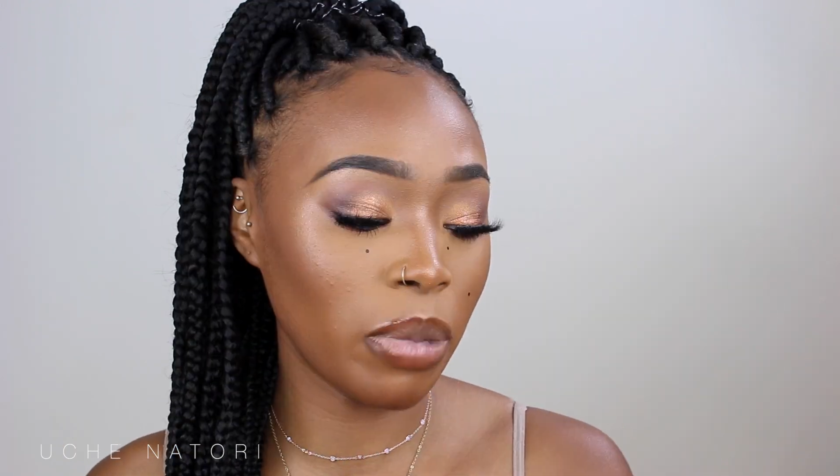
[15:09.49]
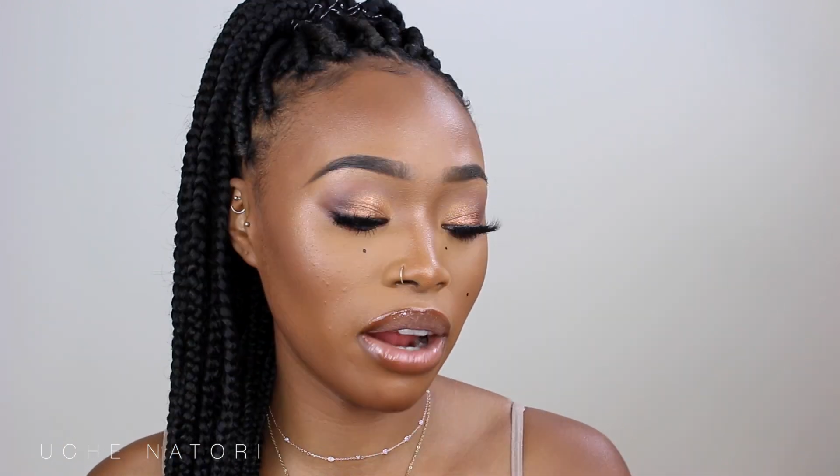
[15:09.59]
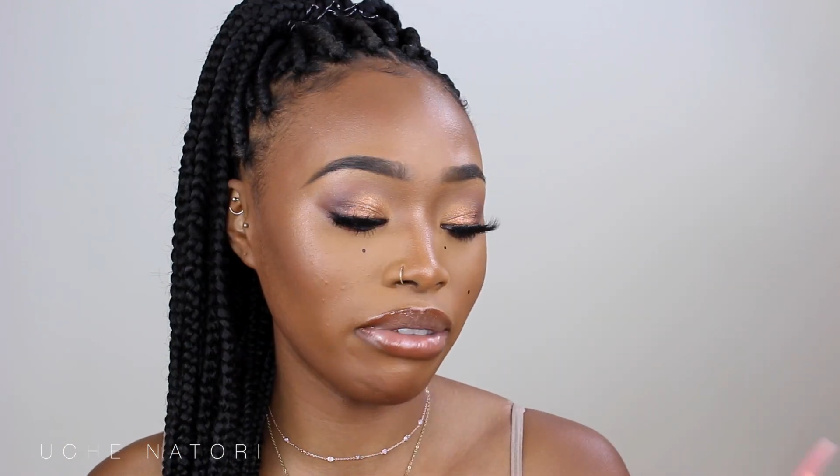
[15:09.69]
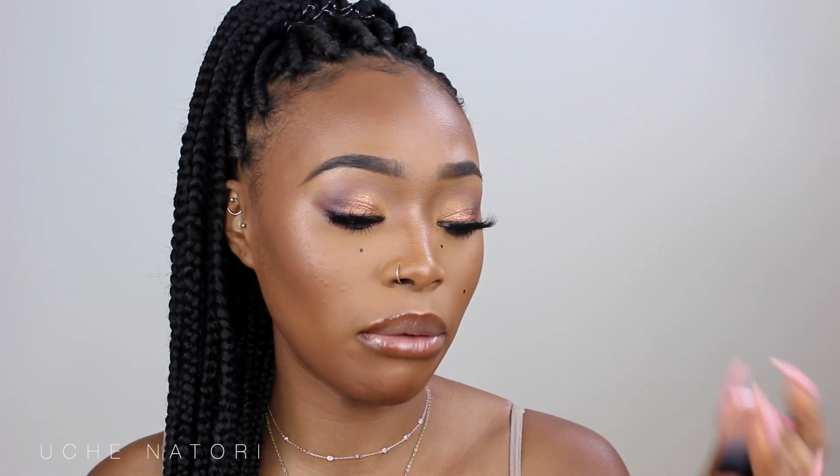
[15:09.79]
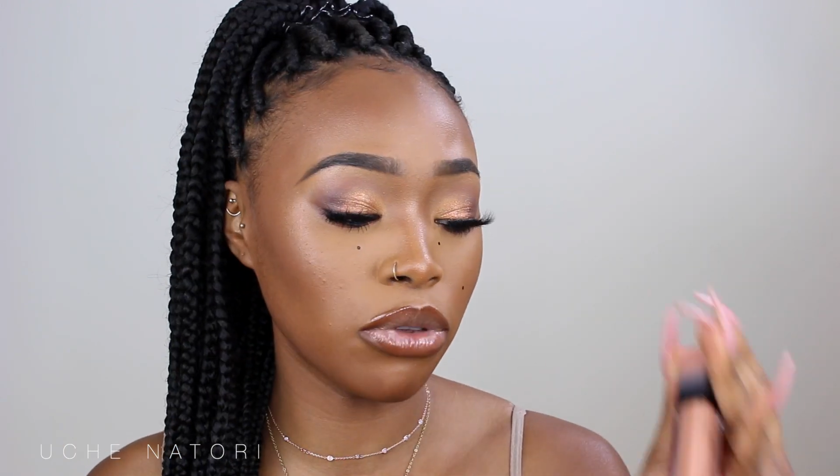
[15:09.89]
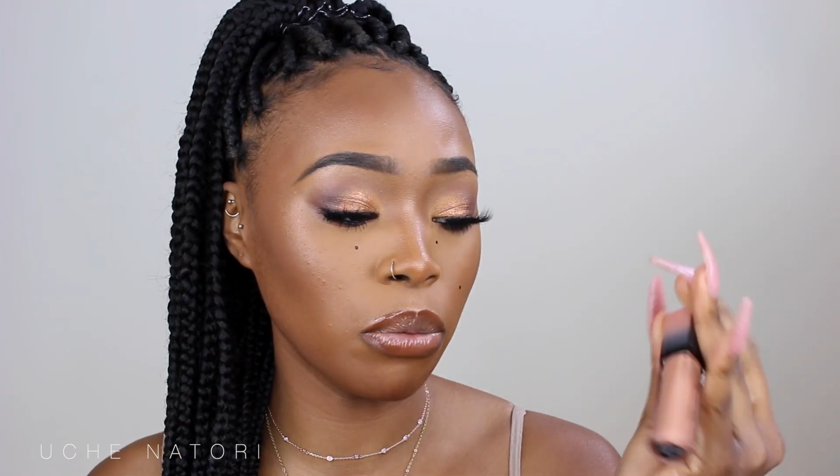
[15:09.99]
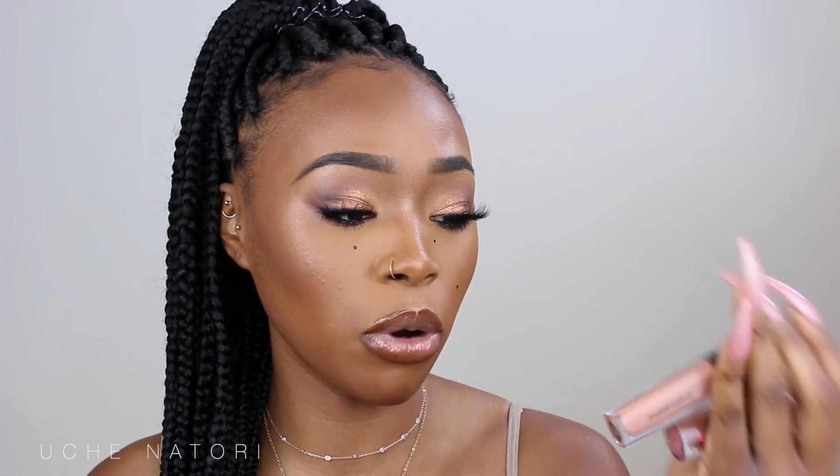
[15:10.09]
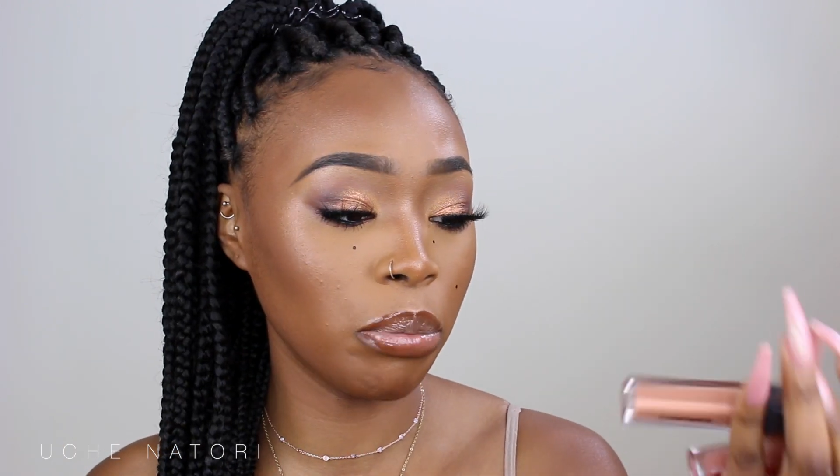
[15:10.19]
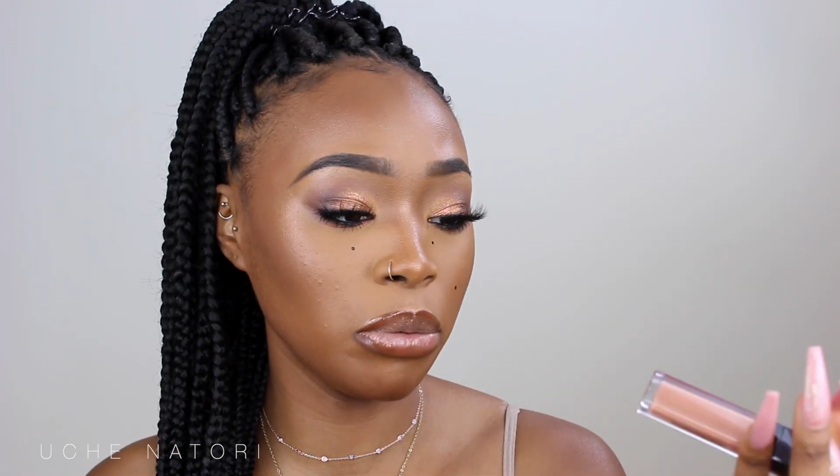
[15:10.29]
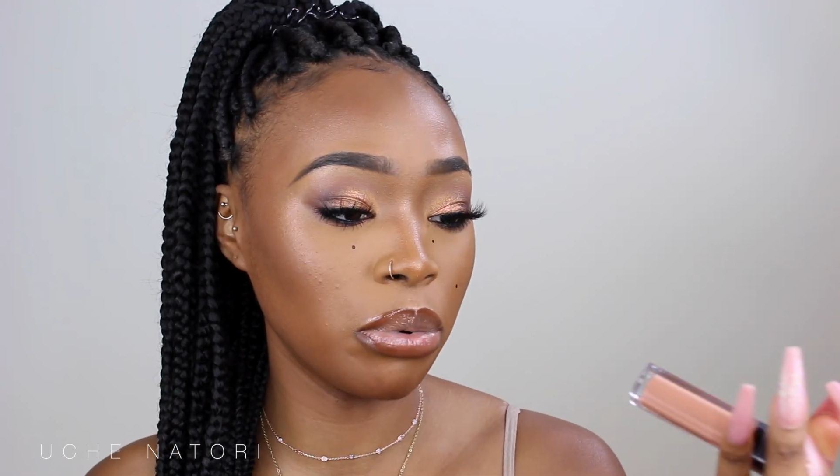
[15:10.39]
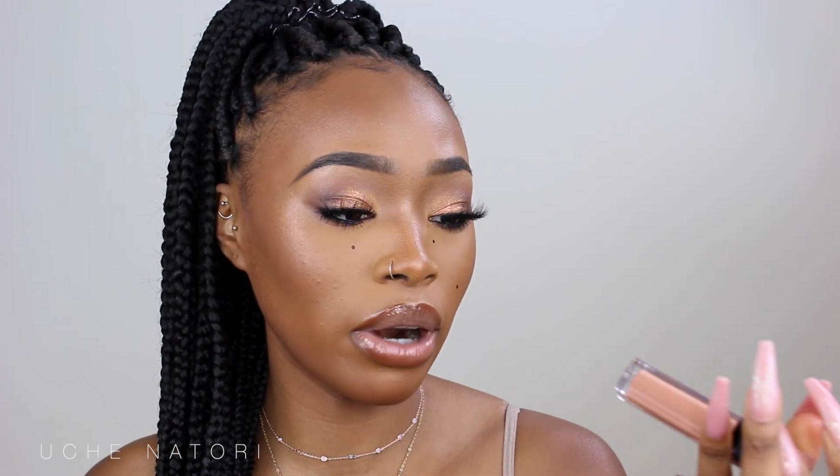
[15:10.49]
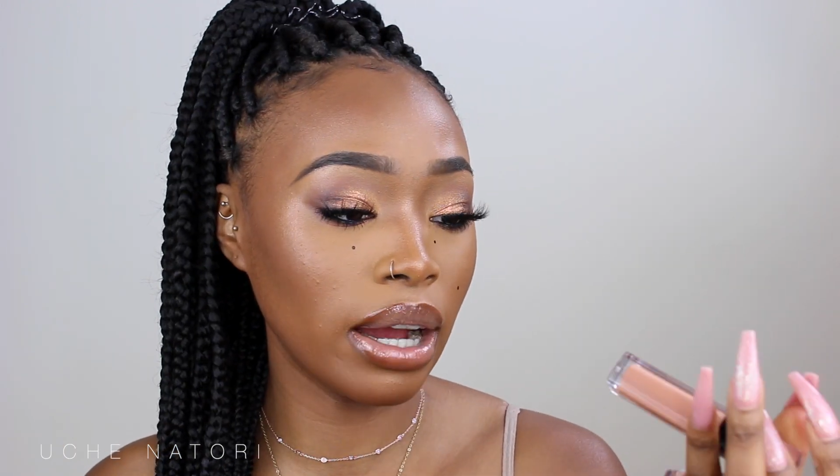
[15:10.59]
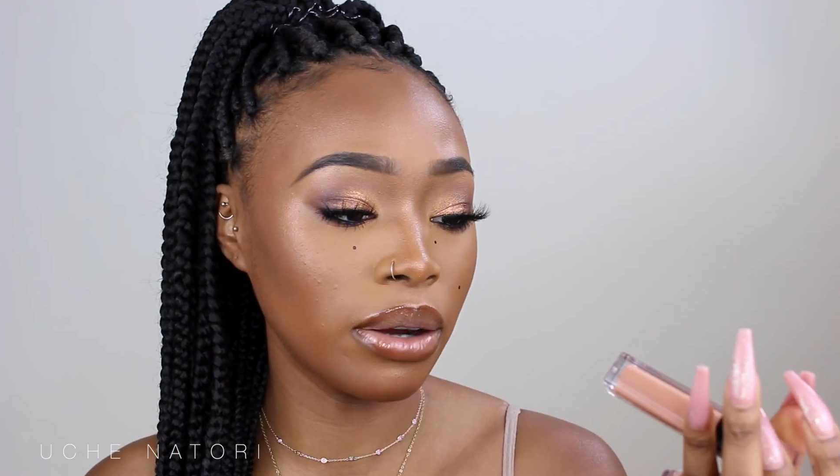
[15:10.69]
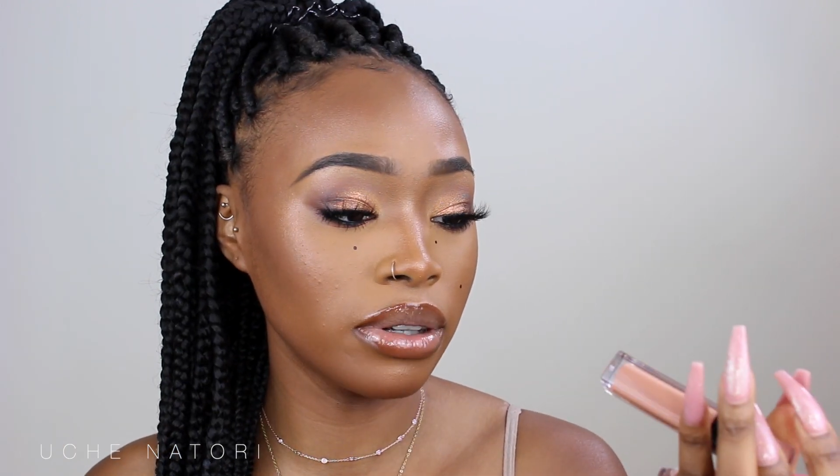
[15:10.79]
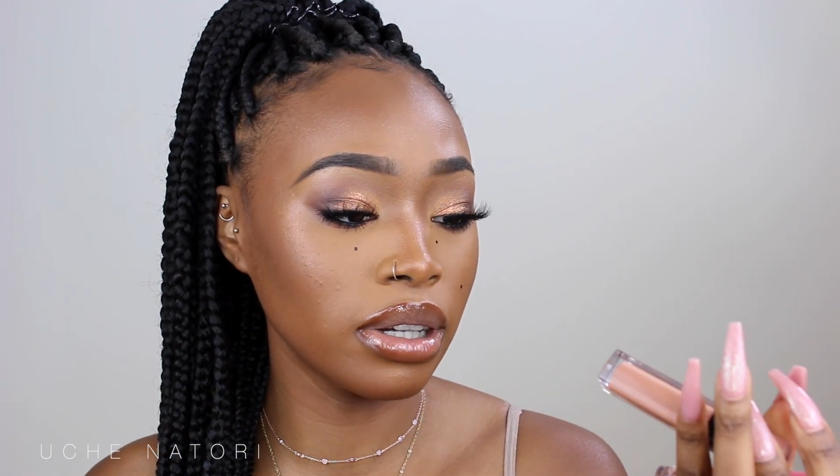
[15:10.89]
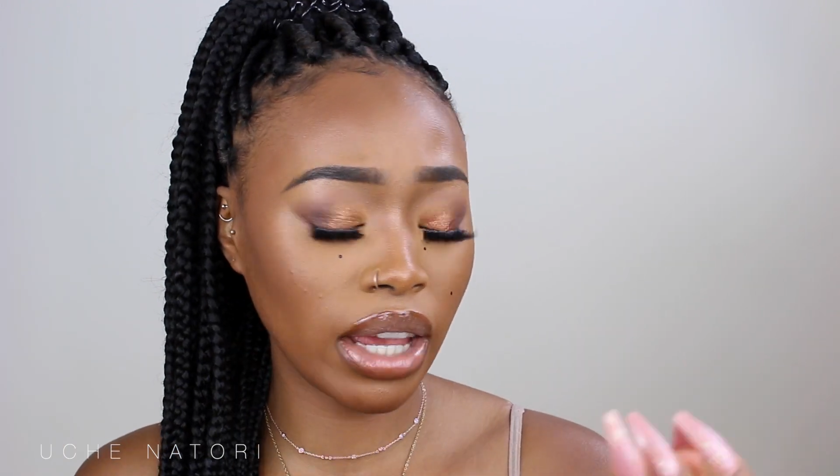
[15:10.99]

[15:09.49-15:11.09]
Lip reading: Pairing that with the Bobbi Brown